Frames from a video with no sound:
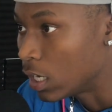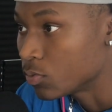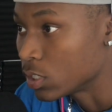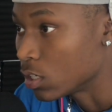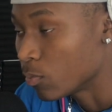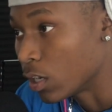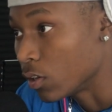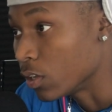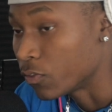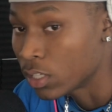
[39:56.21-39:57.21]
I'm thinking
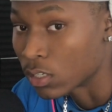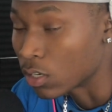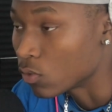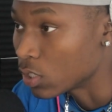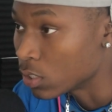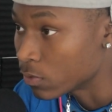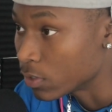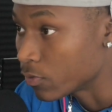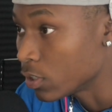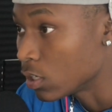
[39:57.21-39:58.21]
about if it could go left,
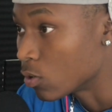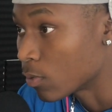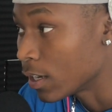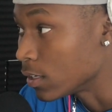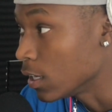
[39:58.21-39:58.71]
if it go right.